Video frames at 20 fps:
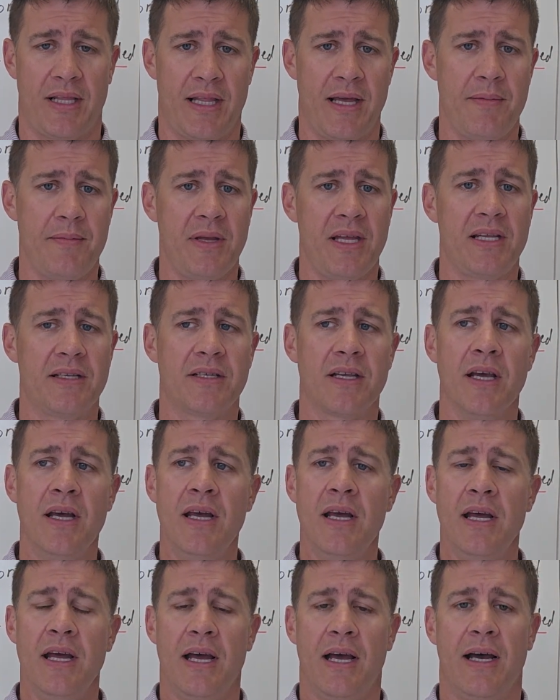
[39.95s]
That means
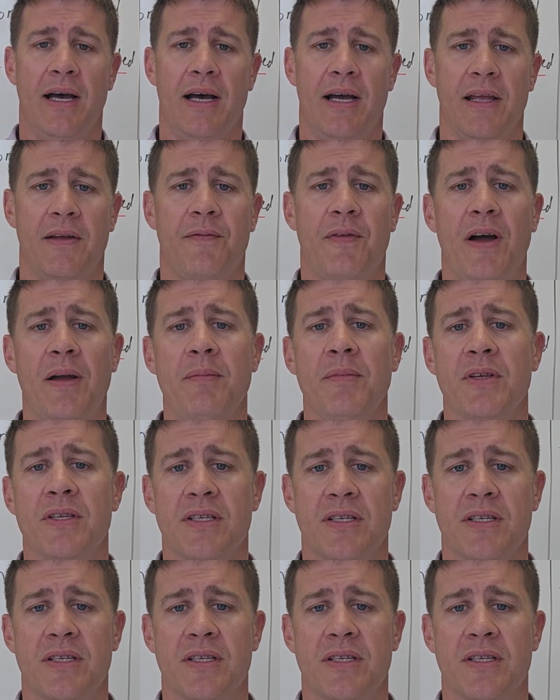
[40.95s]
if I'm the